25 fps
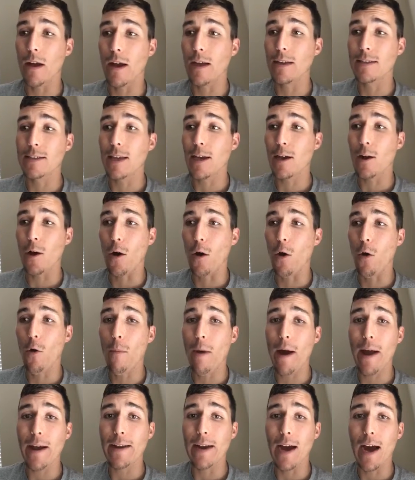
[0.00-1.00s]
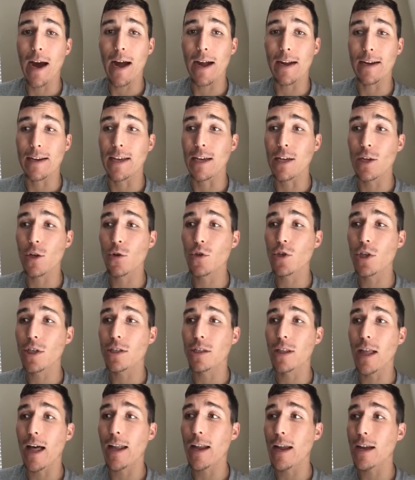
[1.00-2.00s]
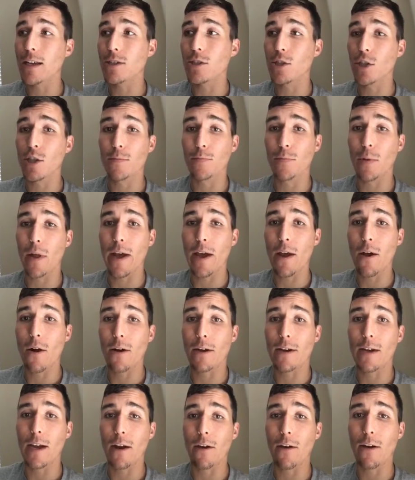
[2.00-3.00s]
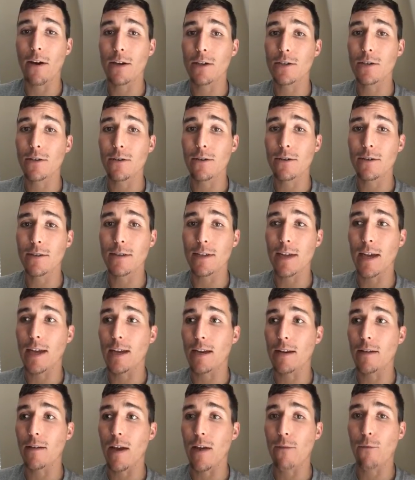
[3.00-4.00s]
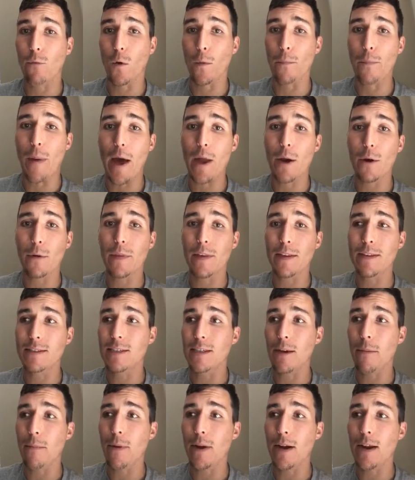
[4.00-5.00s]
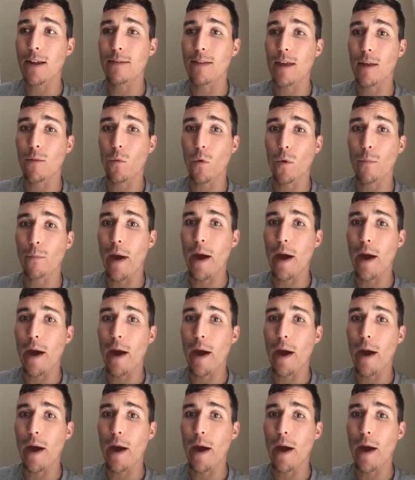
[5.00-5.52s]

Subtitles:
it's like, oh my god, can you just let us just play our characters, and if we're better than somebody, then we're